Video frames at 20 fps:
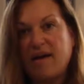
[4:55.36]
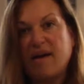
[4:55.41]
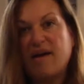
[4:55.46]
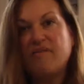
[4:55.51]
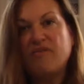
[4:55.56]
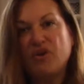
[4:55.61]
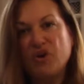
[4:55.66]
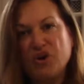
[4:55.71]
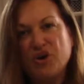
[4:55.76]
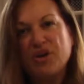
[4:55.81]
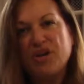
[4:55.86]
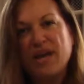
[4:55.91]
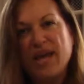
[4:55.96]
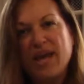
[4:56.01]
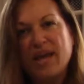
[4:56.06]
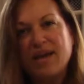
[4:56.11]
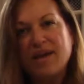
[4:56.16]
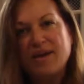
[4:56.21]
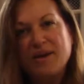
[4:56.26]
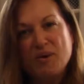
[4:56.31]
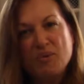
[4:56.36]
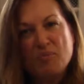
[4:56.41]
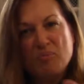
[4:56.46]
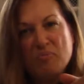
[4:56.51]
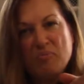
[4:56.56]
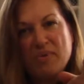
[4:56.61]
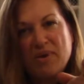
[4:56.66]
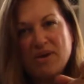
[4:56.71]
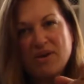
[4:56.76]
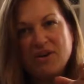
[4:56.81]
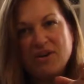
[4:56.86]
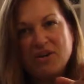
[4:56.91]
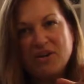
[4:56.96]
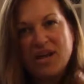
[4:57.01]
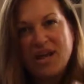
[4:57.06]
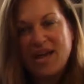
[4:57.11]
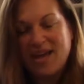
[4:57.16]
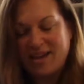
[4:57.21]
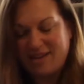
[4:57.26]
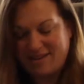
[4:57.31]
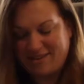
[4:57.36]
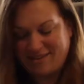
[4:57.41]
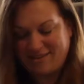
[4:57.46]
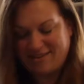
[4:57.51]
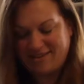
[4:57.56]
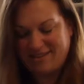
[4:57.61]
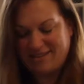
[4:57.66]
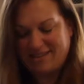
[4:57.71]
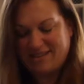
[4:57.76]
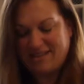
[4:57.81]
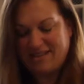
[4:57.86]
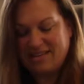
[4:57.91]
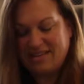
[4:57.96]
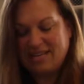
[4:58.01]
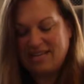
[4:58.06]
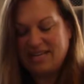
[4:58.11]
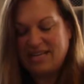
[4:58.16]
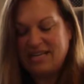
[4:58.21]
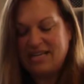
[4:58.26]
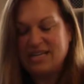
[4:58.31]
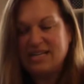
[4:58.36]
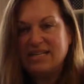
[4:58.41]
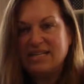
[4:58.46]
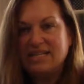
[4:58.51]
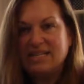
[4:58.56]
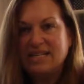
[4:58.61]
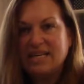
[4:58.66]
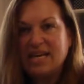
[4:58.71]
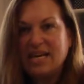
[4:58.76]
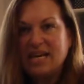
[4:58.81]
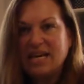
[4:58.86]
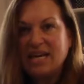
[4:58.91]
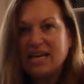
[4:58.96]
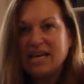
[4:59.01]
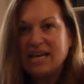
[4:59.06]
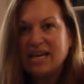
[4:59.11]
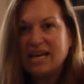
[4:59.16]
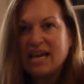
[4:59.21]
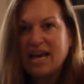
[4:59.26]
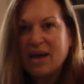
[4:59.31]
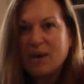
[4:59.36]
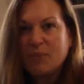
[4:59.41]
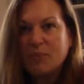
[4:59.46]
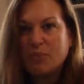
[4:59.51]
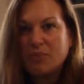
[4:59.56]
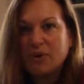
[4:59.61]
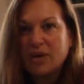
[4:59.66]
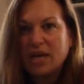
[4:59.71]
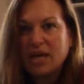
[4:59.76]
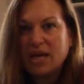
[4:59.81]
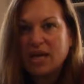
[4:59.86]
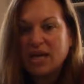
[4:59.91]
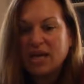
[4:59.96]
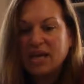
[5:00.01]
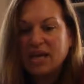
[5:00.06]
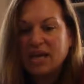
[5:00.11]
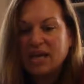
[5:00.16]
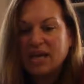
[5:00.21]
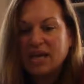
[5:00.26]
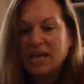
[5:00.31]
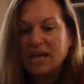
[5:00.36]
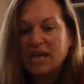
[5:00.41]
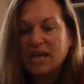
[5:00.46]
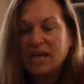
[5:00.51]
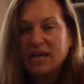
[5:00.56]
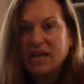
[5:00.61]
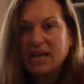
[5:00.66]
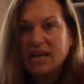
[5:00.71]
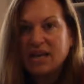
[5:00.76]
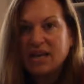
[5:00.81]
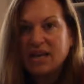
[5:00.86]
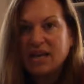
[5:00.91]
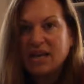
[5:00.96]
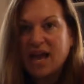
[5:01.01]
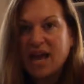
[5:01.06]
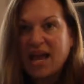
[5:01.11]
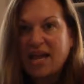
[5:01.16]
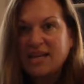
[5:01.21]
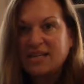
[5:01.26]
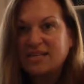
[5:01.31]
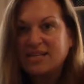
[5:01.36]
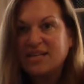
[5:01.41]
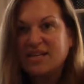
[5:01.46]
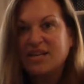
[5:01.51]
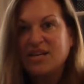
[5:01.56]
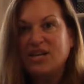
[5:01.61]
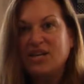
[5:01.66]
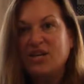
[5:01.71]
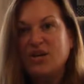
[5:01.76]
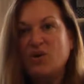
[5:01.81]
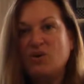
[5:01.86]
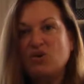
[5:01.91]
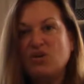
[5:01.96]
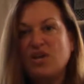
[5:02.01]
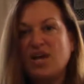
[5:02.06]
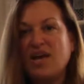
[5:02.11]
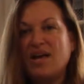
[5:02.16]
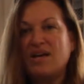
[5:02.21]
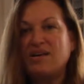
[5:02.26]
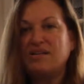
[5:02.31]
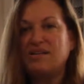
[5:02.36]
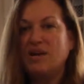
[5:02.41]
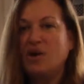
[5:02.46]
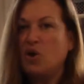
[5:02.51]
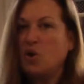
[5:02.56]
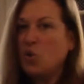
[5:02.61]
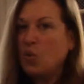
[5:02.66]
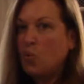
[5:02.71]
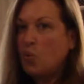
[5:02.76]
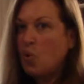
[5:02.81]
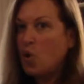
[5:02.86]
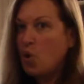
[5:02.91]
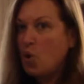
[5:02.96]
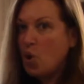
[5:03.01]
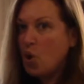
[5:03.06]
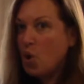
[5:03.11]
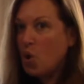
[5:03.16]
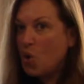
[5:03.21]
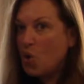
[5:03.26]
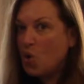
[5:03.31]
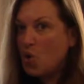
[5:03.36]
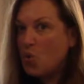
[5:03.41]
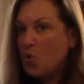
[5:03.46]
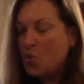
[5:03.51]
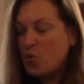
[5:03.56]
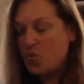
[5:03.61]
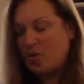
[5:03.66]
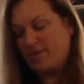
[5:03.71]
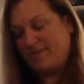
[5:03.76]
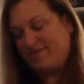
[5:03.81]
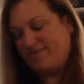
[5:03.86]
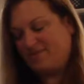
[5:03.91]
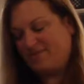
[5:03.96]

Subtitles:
of a good egg. Be a good egg. See how pretty? Nice. No shells. Woohoo!